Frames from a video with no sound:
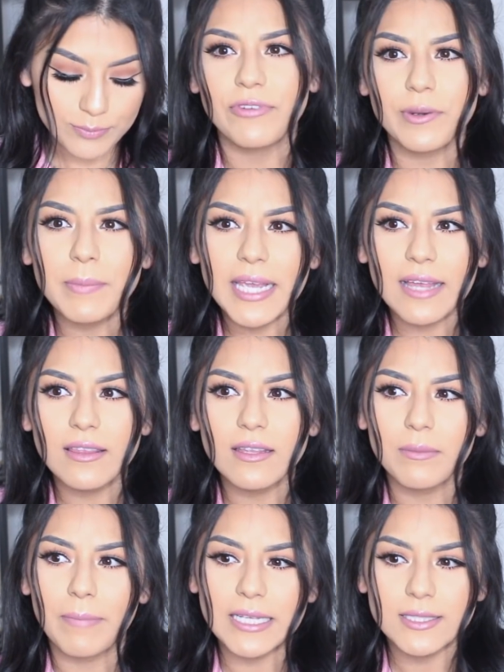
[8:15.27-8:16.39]
For me, I think the
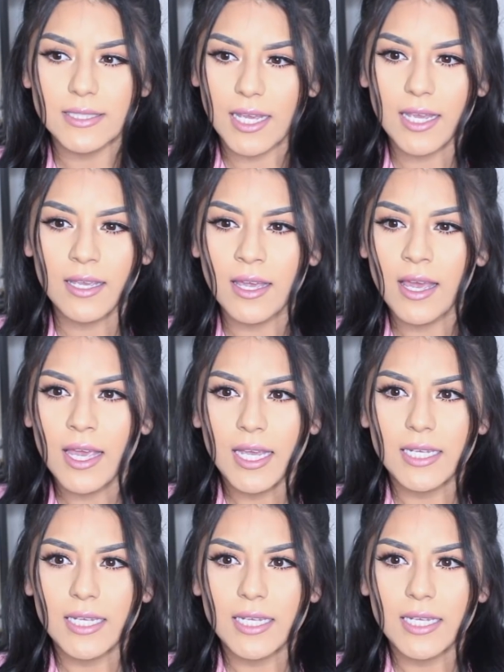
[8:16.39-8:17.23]
best thing